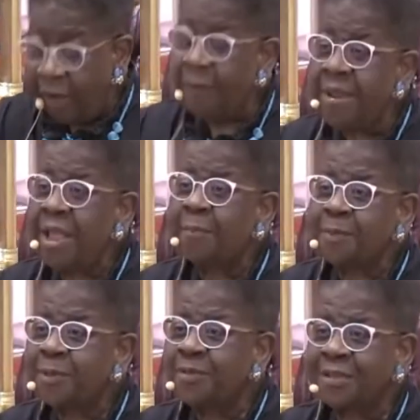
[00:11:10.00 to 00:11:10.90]
hurry
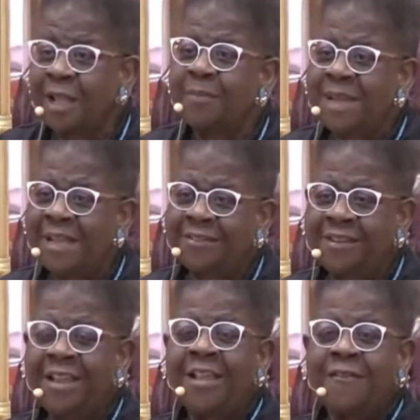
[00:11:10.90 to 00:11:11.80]
up, you come
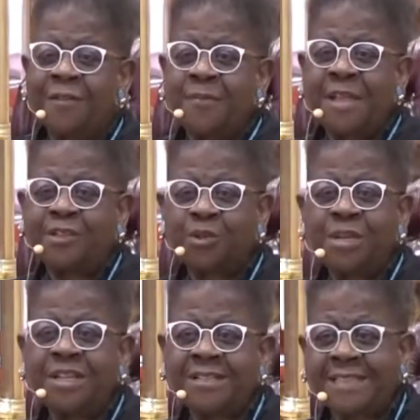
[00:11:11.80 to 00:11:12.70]
down from that
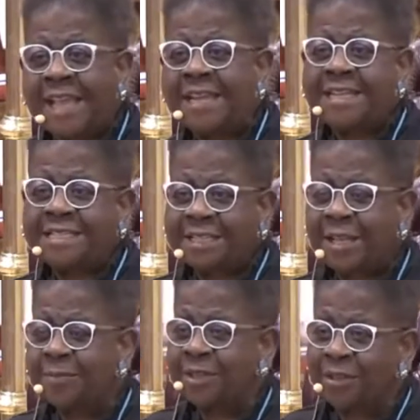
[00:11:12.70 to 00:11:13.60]
tree because I need to
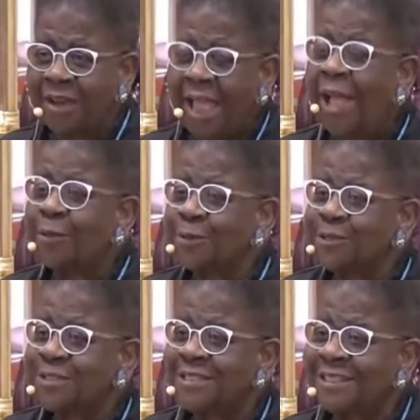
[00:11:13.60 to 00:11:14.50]
come to your
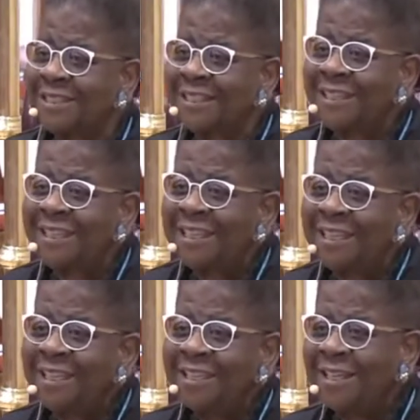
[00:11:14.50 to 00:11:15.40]
house,
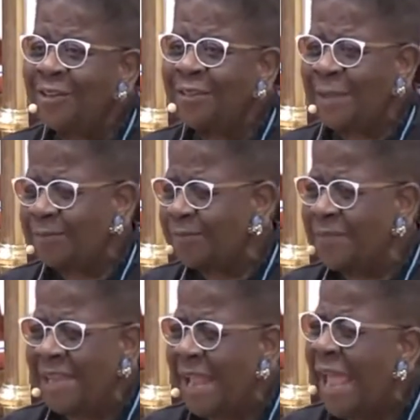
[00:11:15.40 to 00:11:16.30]

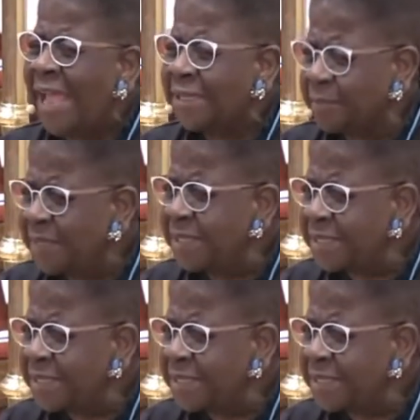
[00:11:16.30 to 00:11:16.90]
that had to be